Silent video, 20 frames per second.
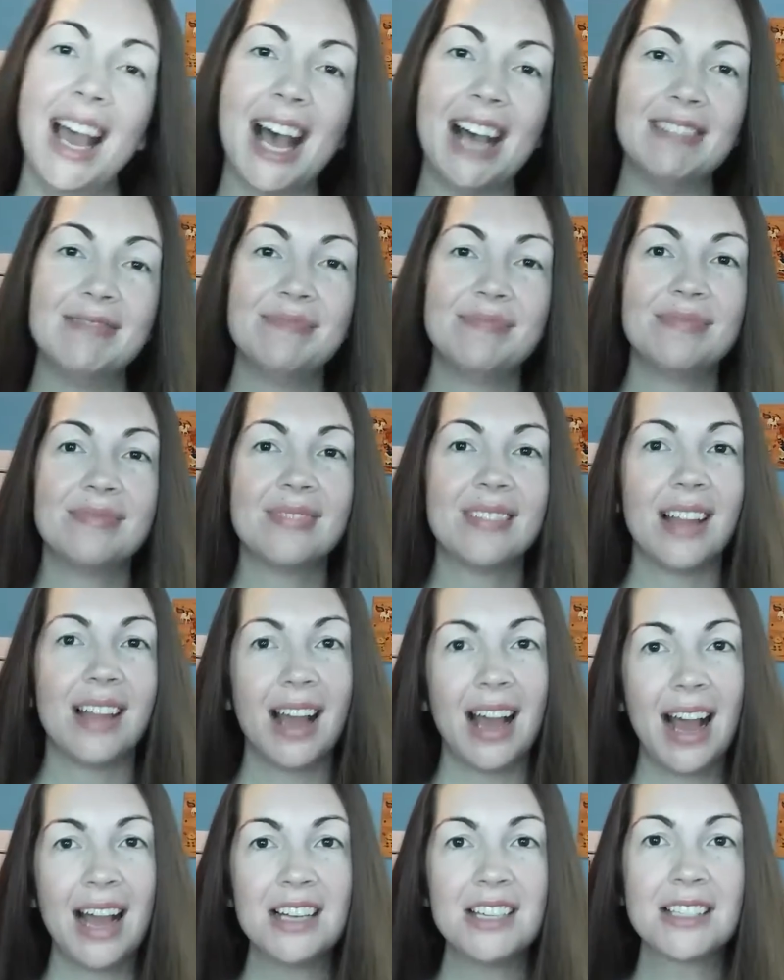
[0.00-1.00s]
yeah.
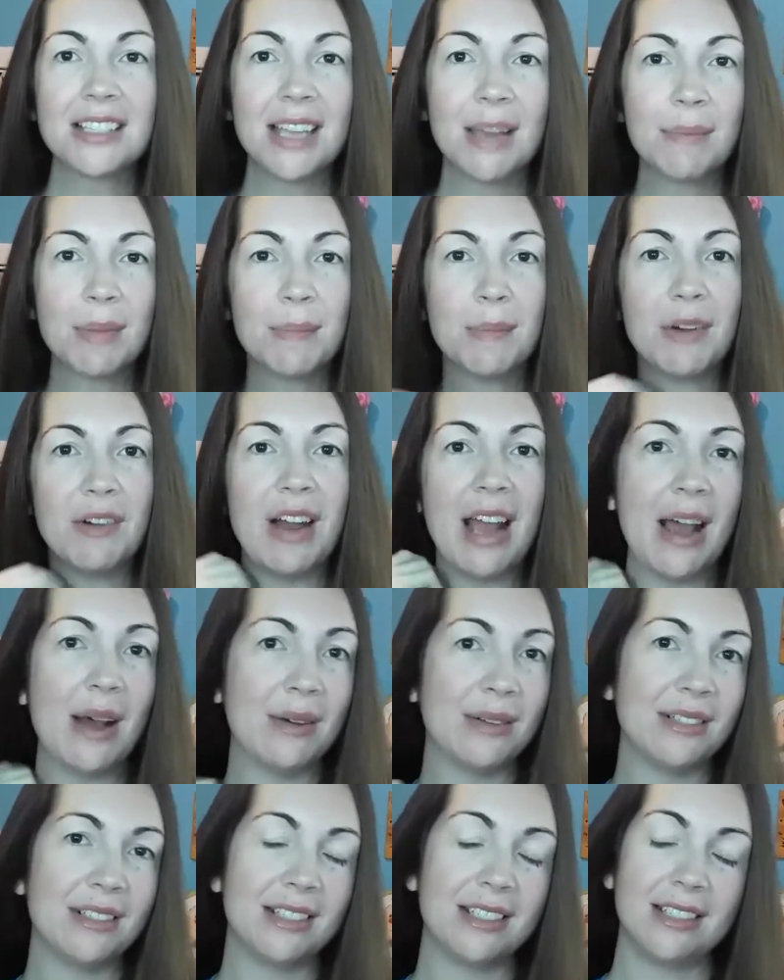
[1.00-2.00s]
I just keep them
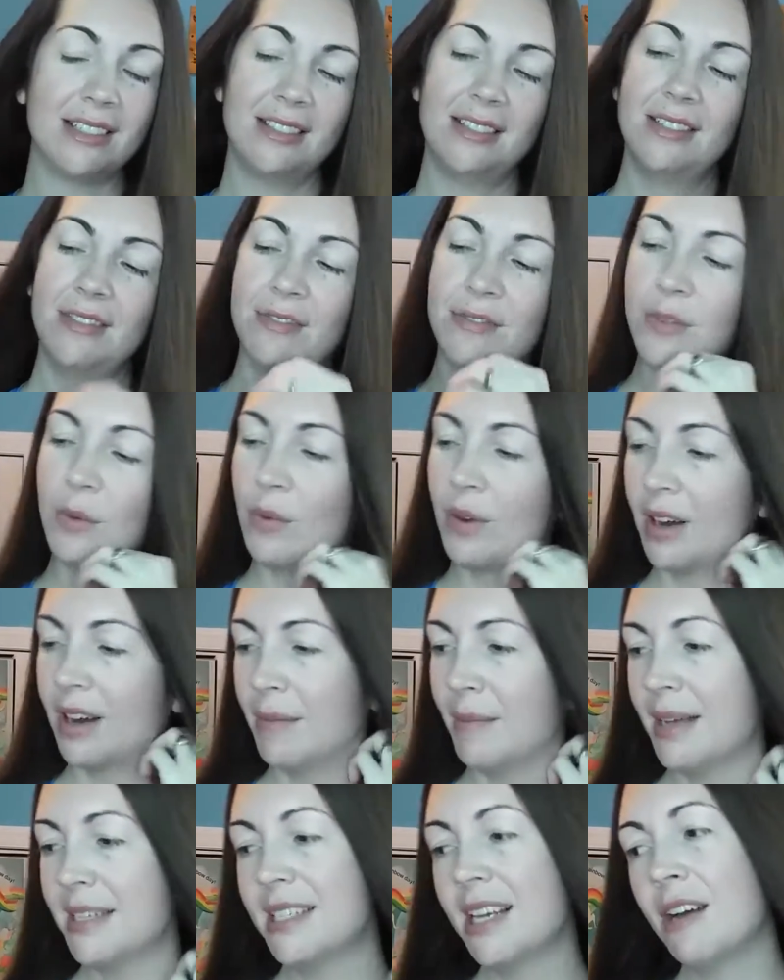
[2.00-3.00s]
around for
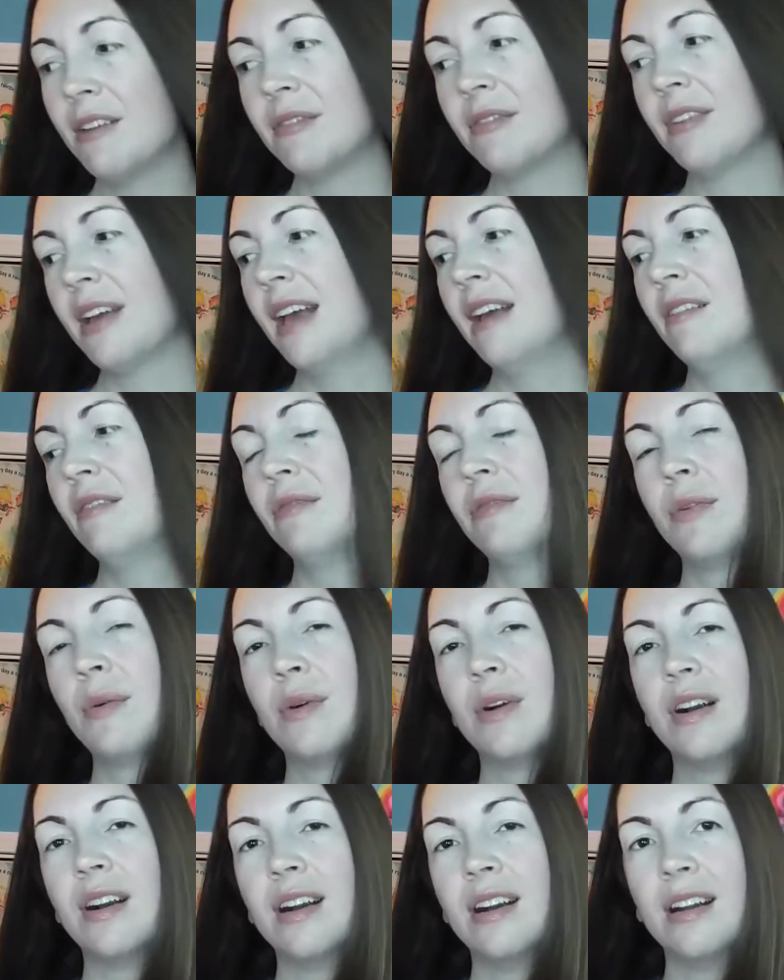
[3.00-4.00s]
myself and
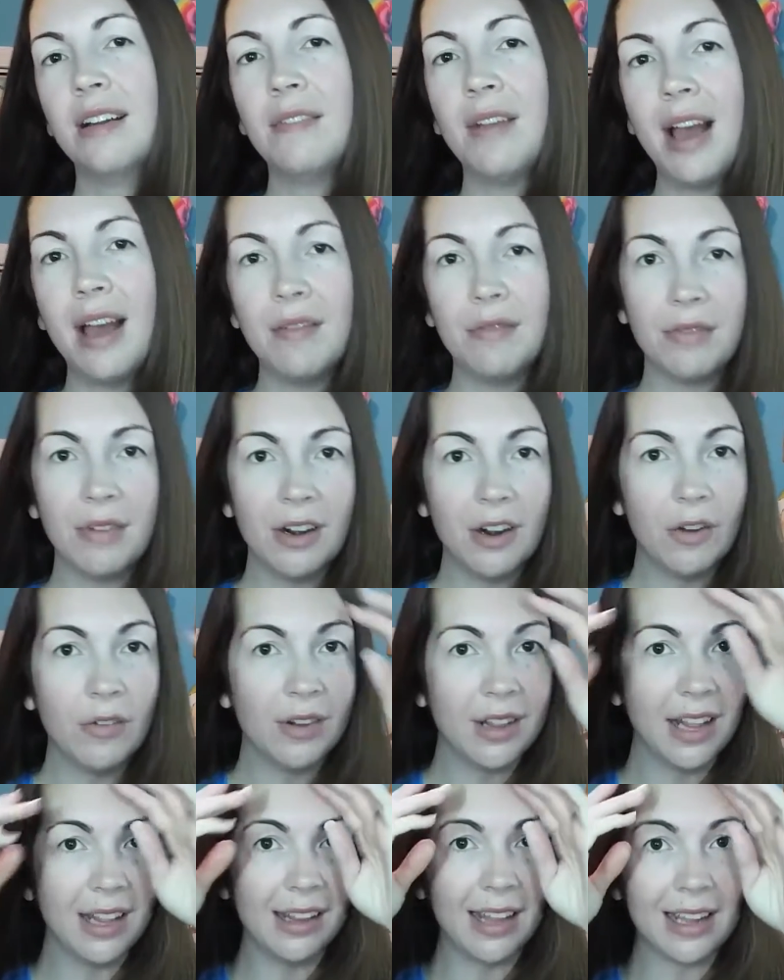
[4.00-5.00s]
for if I have a friend
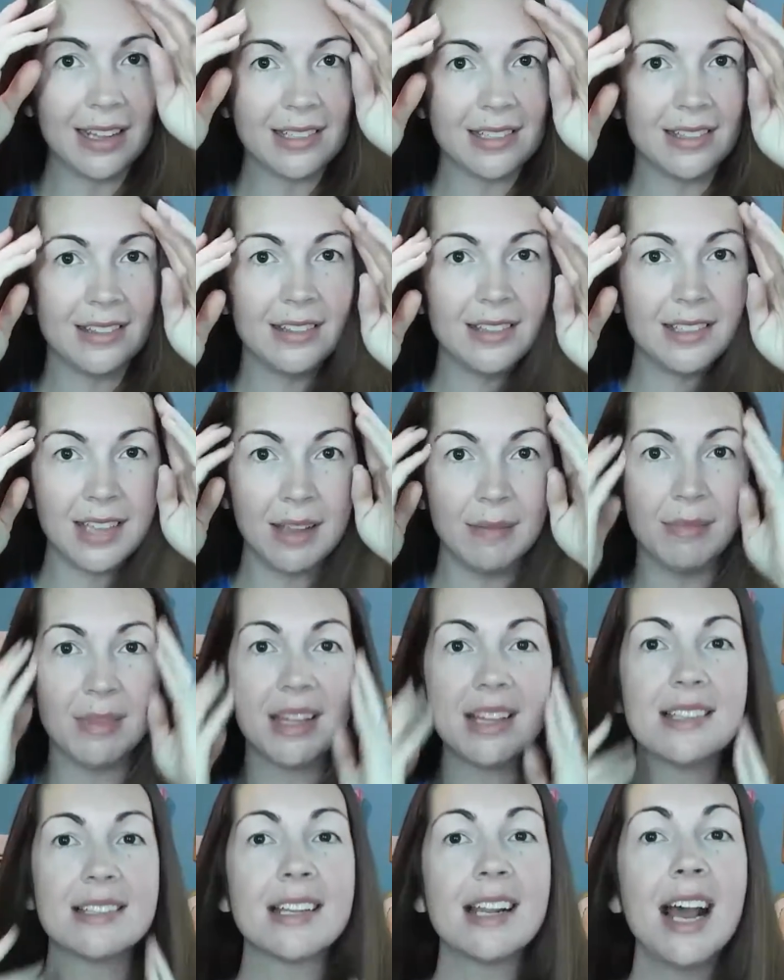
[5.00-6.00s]
over that likes the same
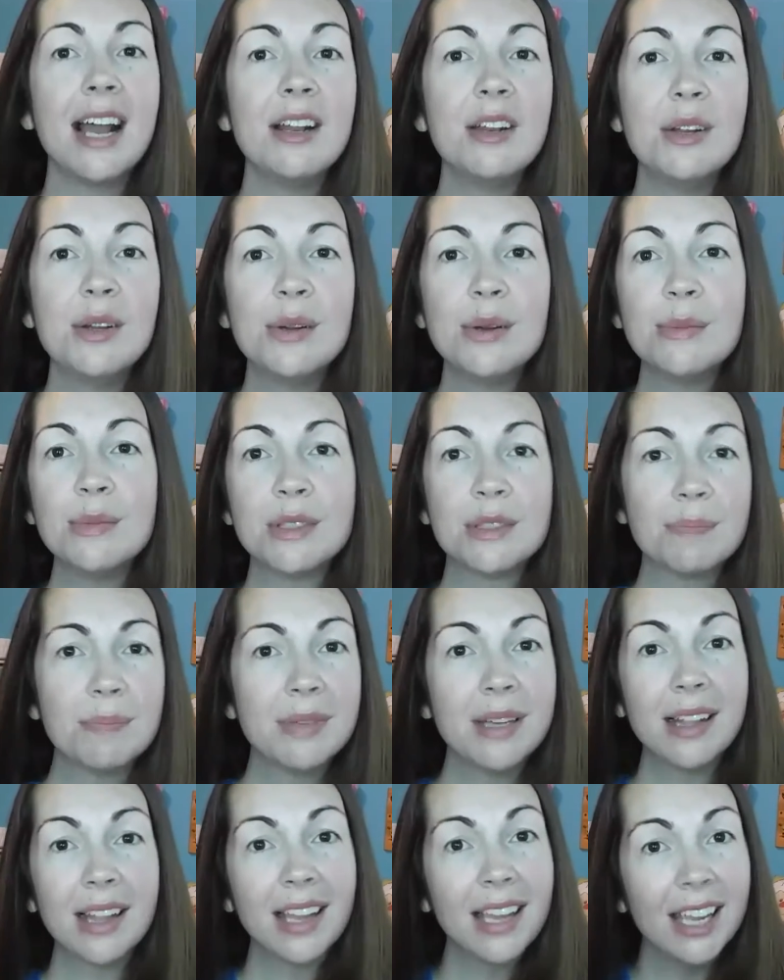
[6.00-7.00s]
things that I do. I'm just
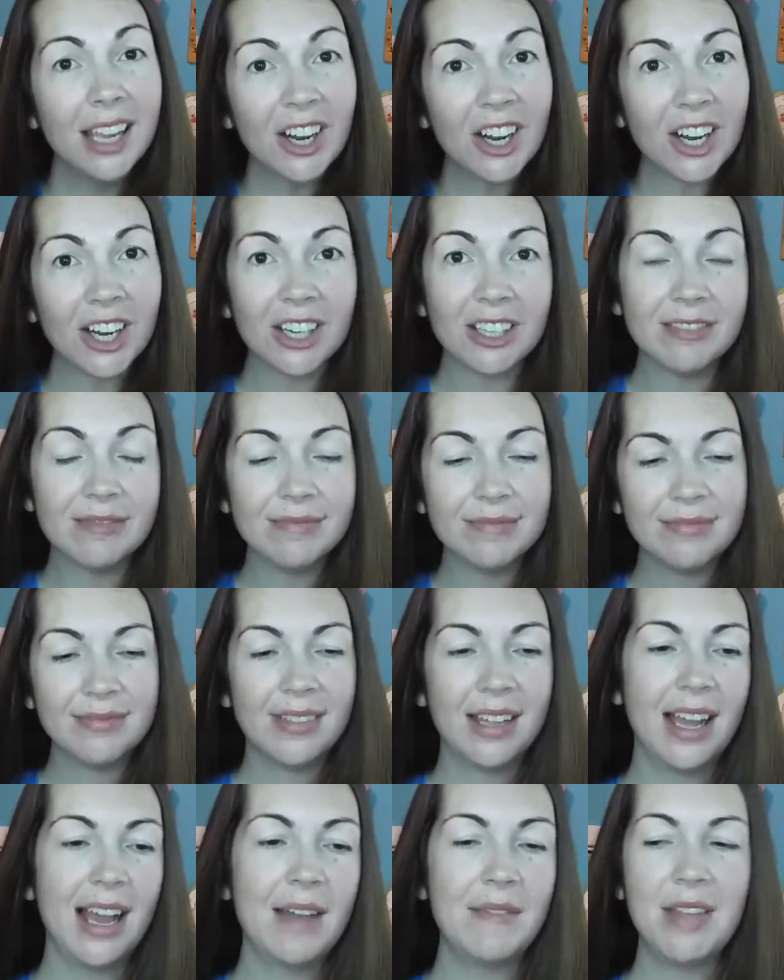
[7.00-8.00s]
here.
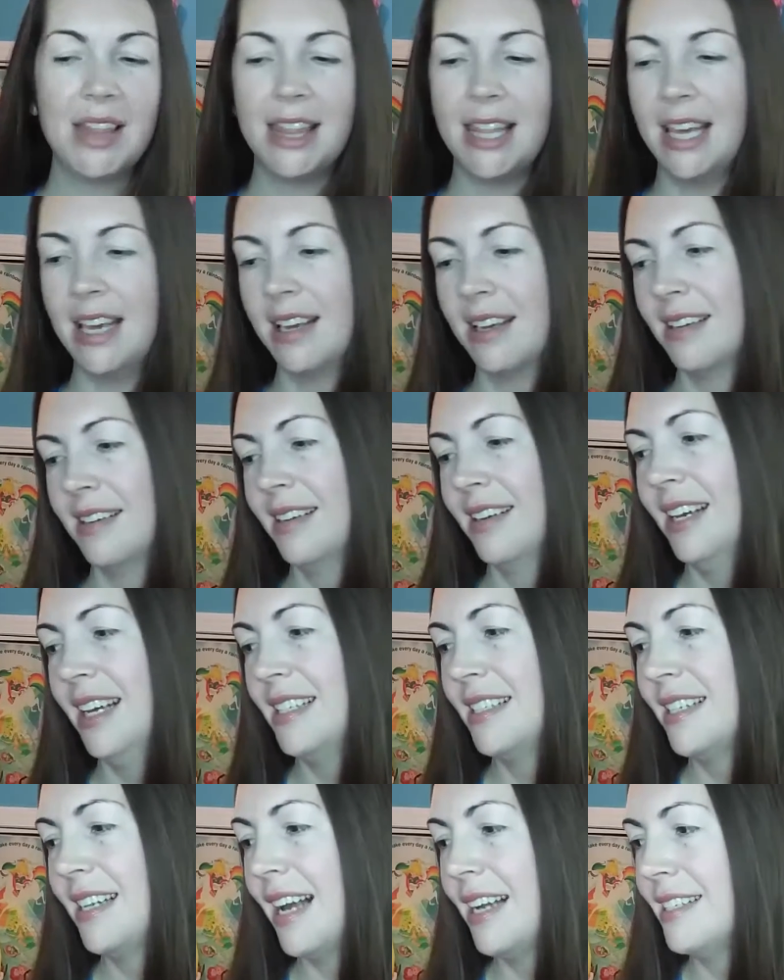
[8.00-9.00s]
Have a thing.
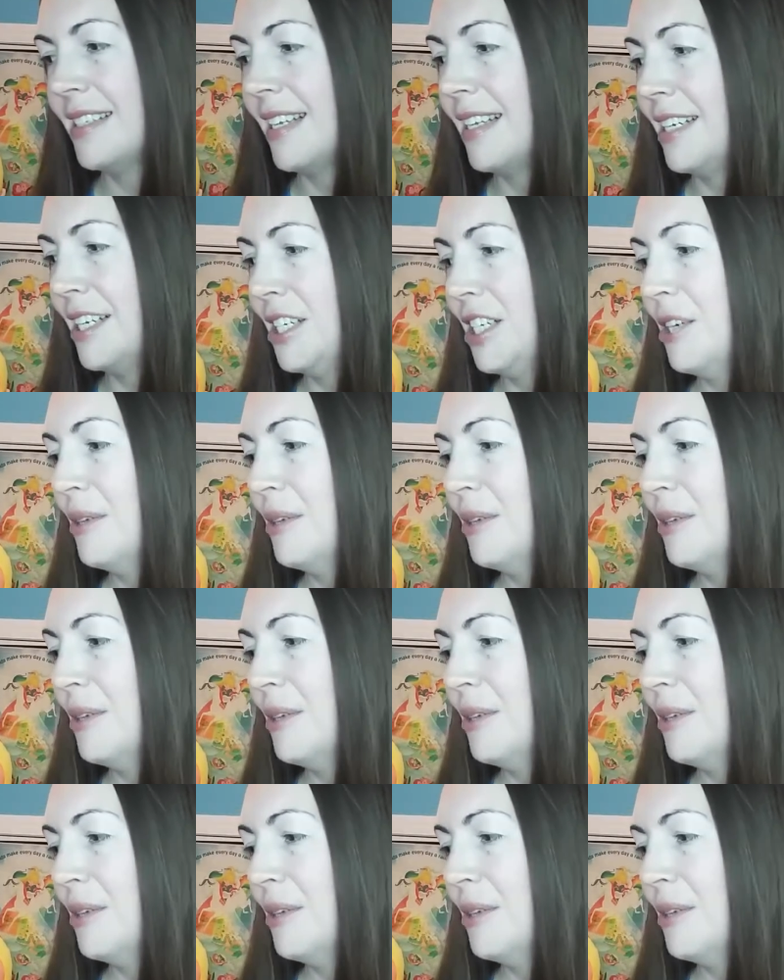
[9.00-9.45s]
It's a nice thing to